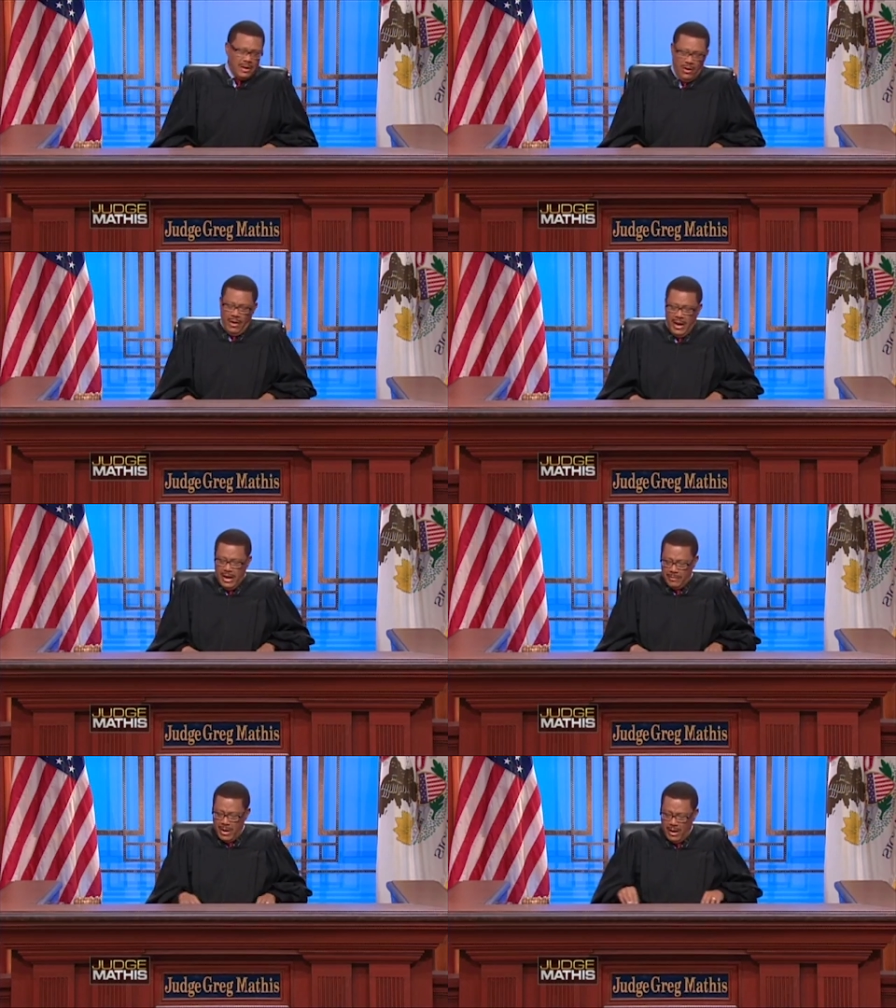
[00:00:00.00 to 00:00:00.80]
Go
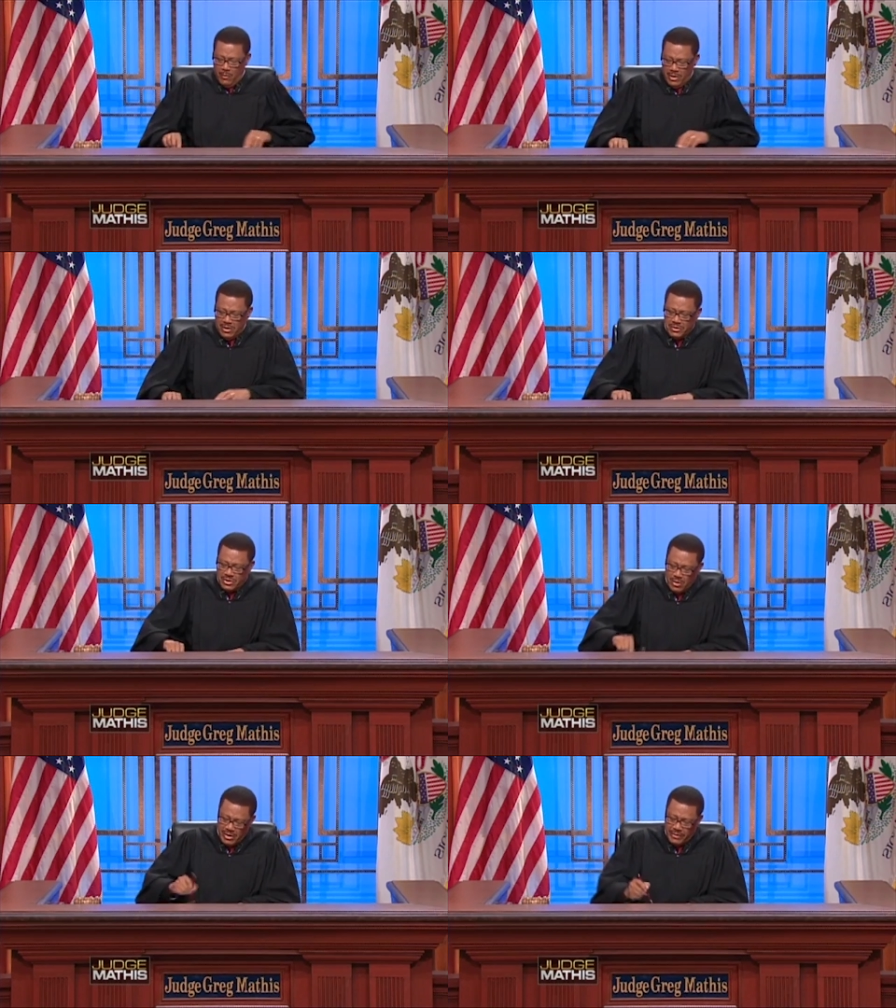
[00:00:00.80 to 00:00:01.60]
ahead, man. What are you
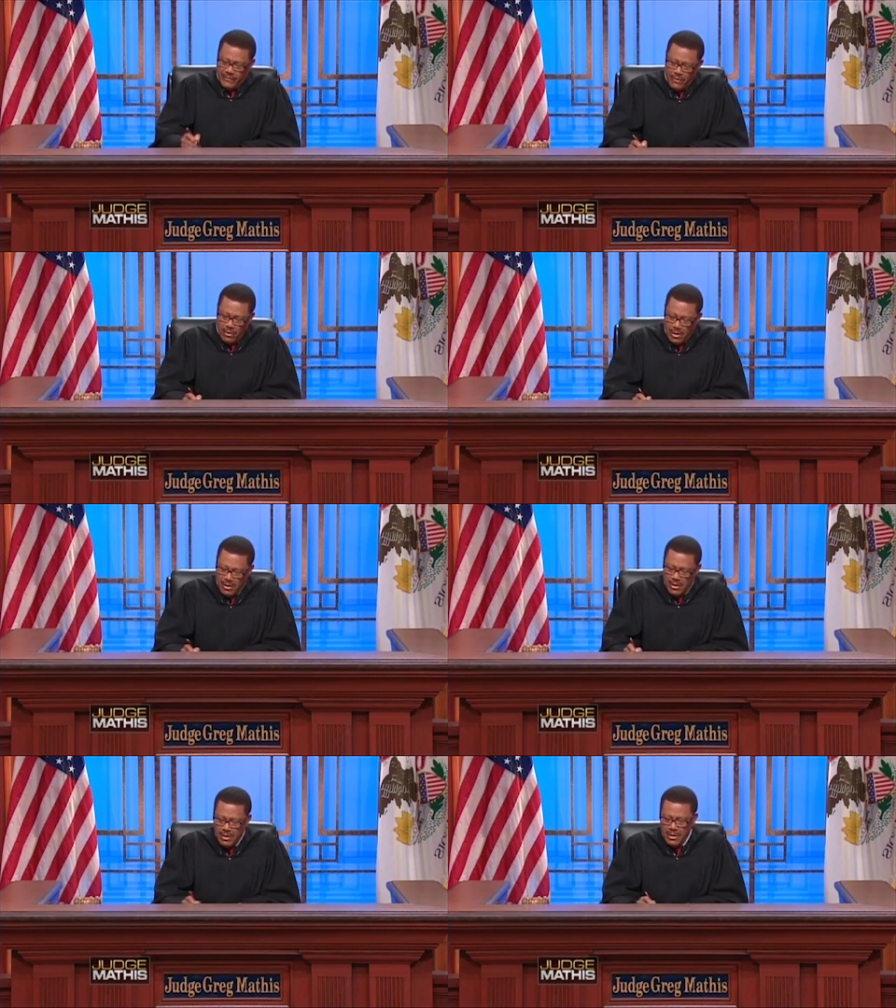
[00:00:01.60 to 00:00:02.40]
suing him for?
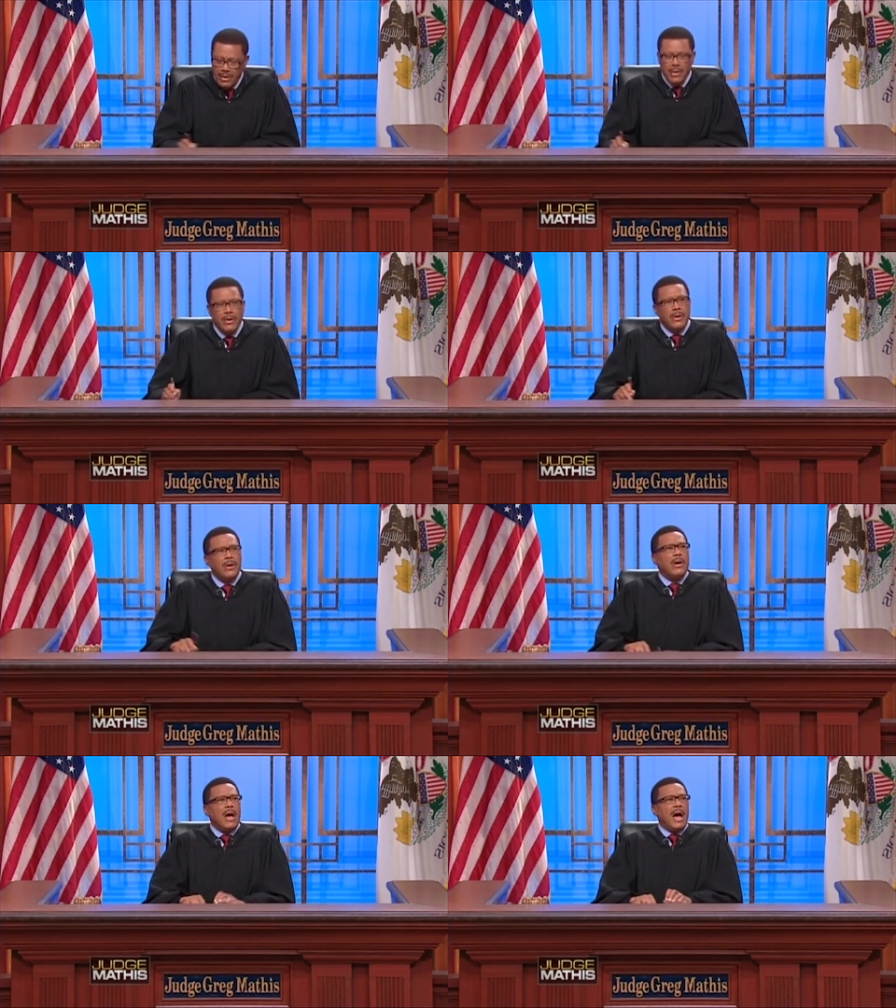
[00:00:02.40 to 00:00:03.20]

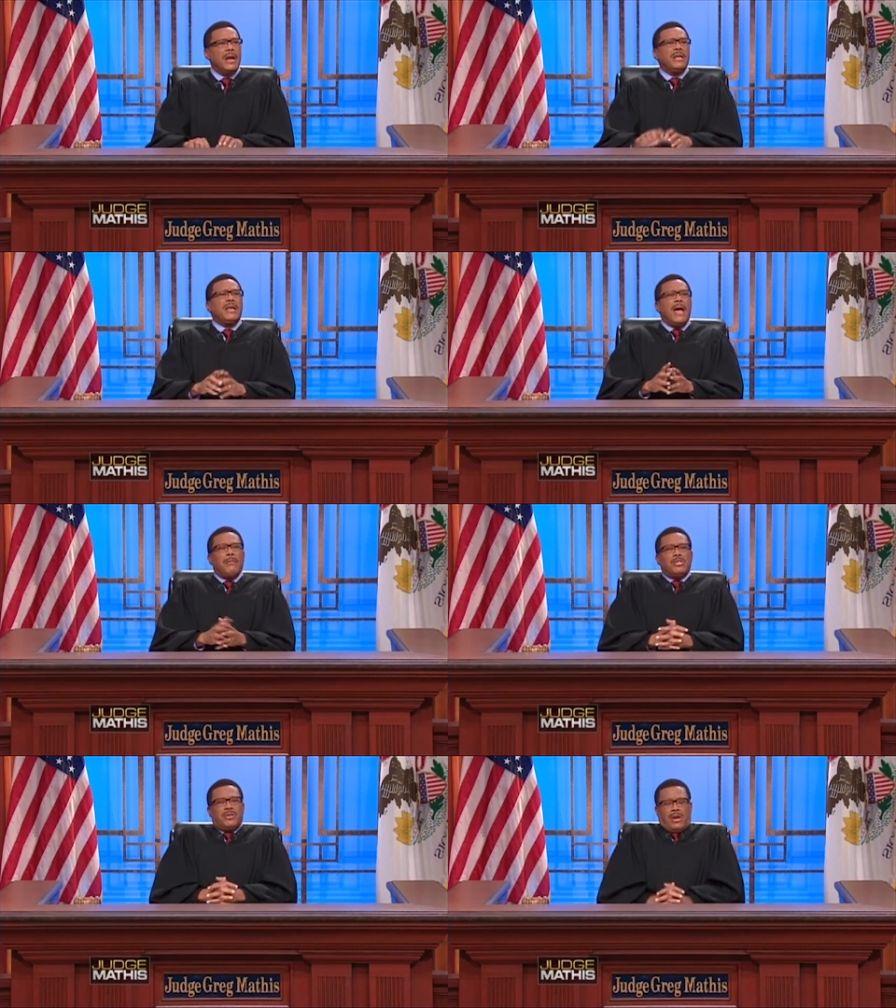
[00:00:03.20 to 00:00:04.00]
How did he
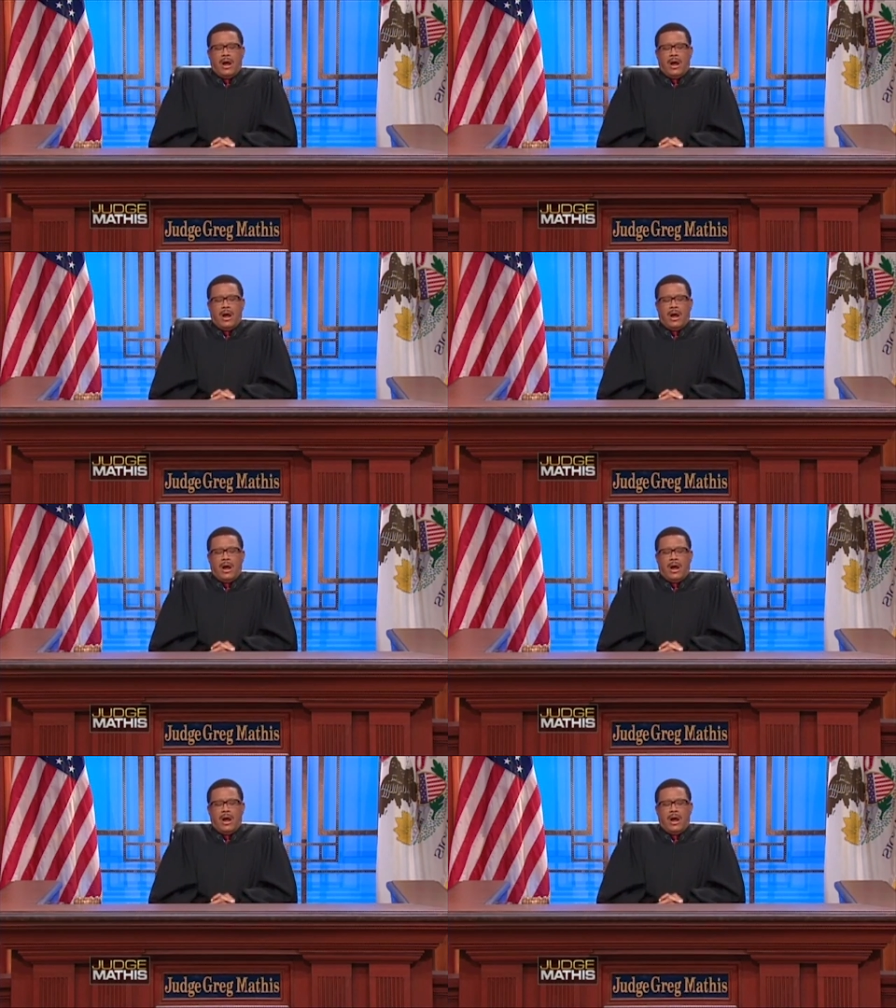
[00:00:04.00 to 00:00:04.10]
damage your